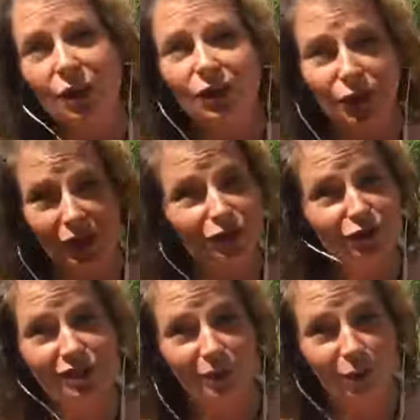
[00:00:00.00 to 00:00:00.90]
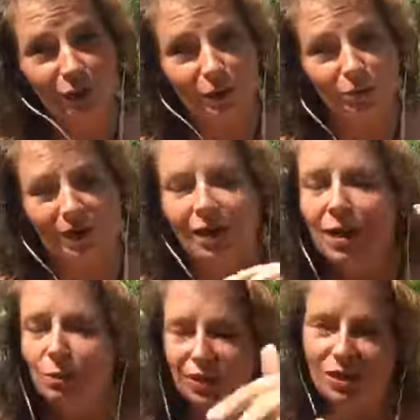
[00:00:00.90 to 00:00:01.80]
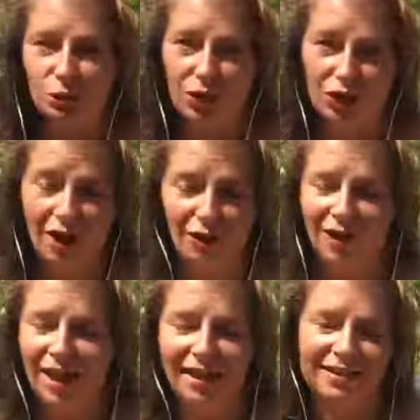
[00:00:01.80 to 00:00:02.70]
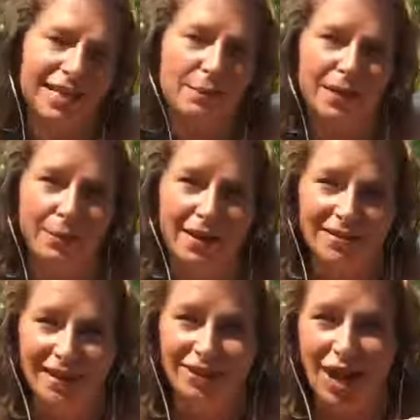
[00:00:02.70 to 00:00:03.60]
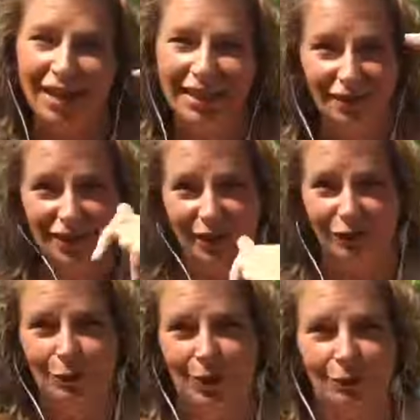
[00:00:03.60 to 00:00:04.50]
If you're interested in working with me, please reach out and send me a message. I'd love to hear from you.